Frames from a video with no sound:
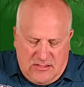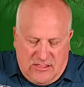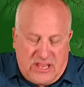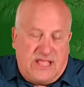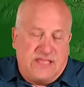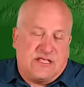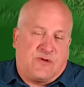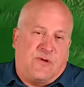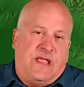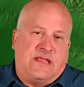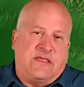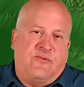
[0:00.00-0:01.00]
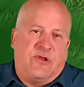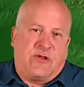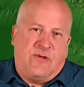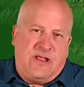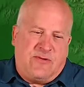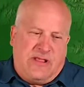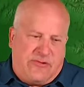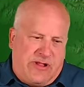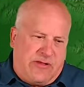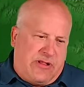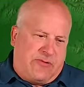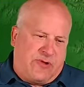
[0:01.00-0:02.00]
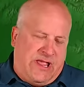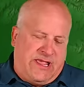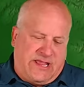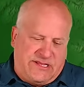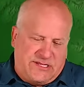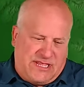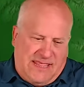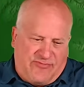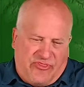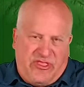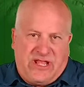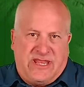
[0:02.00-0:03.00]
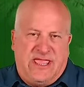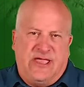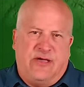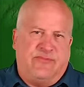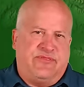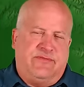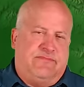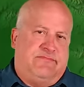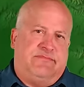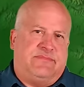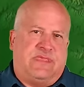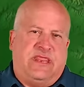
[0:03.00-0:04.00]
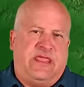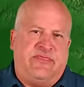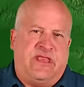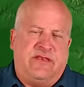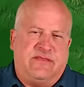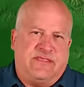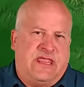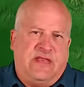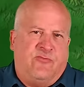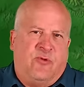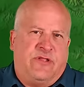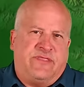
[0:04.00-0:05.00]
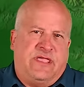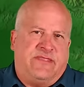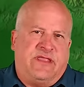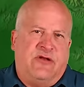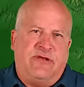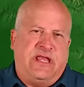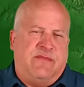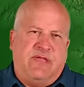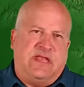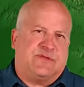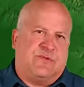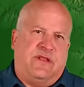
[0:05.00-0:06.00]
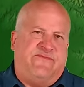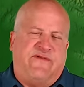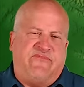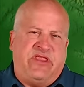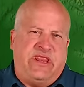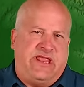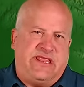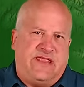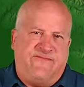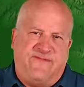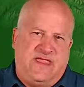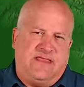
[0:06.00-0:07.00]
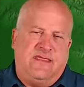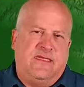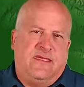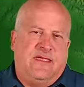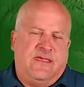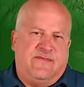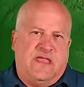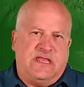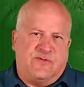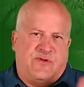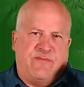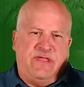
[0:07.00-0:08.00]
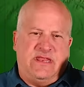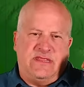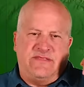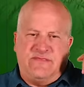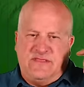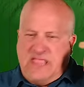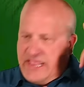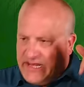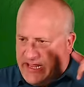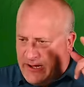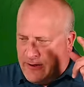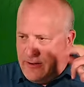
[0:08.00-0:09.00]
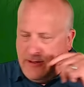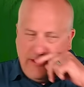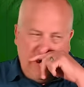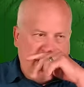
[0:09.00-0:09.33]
lot of guys that crank, they want to crank, you just keep the thing down. But today they didn't want that. They don't need the baits running 15, 18 feet. They just want a bait that they can hear,